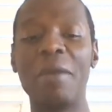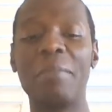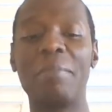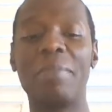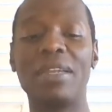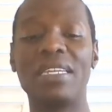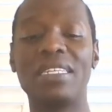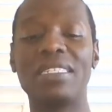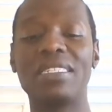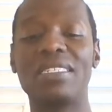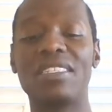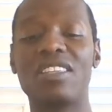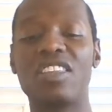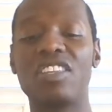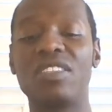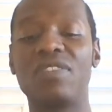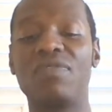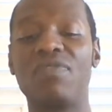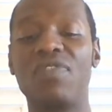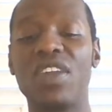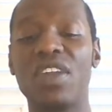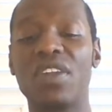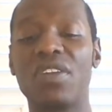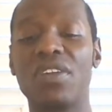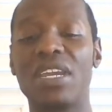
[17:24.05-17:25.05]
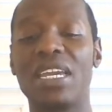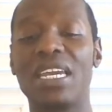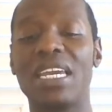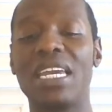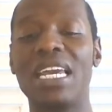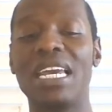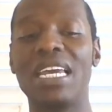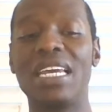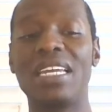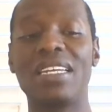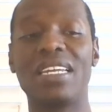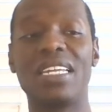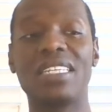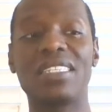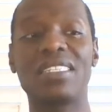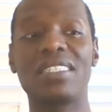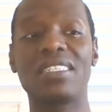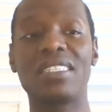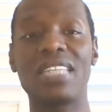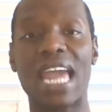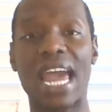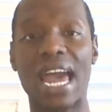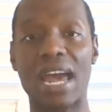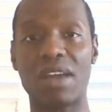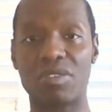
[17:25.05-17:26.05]
but it's just very
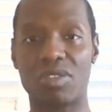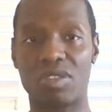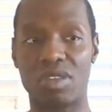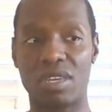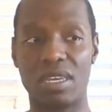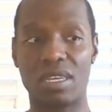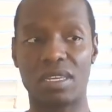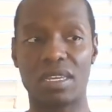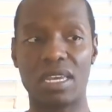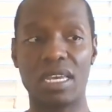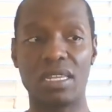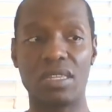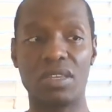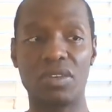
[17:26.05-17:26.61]
nostalgic.